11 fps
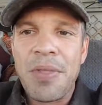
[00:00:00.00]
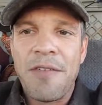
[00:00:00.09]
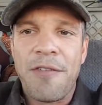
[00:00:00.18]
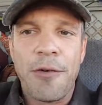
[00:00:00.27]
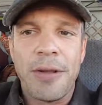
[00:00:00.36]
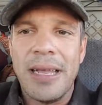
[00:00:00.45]

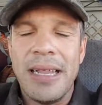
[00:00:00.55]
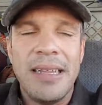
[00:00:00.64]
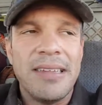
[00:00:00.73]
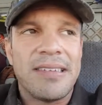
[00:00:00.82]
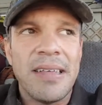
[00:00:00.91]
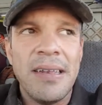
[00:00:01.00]
for getting
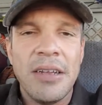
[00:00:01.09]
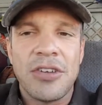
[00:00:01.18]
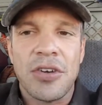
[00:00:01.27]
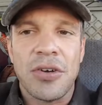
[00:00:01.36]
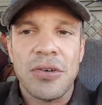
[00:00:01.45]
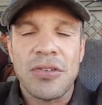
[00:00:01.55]
these
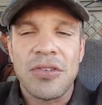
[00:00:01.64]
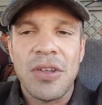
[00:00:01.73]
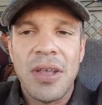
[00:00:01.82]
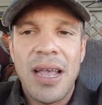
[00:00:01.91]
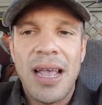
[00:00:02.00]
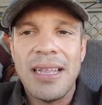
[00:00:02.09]
signatures
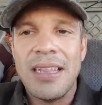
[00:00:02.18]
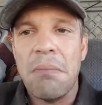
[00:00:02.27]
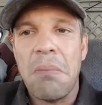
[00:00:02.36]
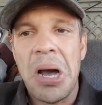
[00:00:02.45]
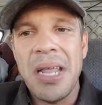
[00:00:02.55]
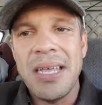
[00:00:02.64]
and the
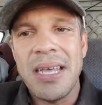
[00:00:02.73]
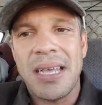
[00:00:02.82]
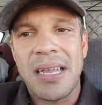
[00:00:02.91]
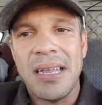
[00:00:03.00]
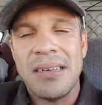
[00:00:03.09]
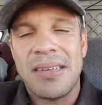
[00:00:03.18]
money
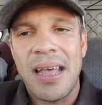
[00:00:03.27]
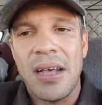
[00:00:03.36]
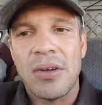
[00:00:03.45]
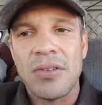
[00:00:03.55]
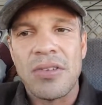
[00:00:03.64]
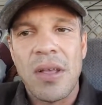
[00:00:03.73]
it
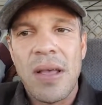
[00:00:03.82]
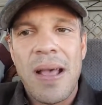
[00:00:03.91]
entails,